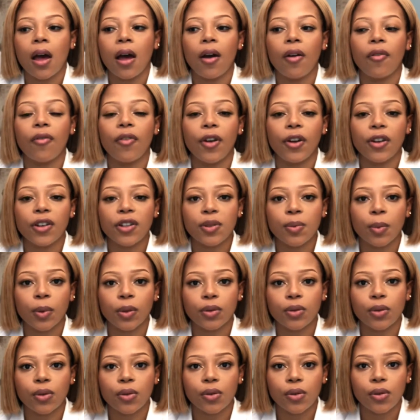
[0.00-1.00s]
a very small
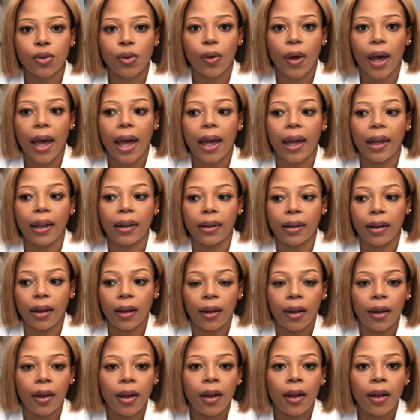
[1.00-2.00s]
torso and
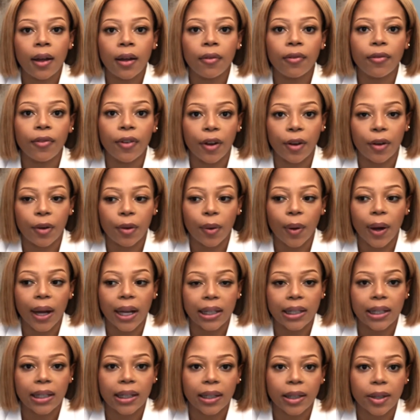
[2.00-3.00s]
very
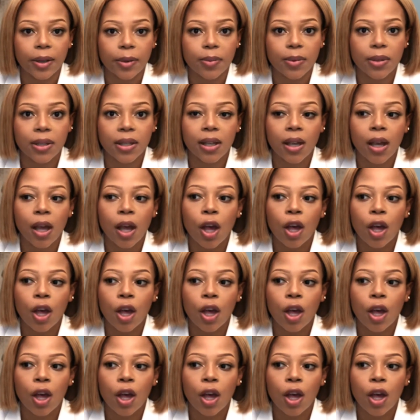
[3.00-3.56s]
wide hips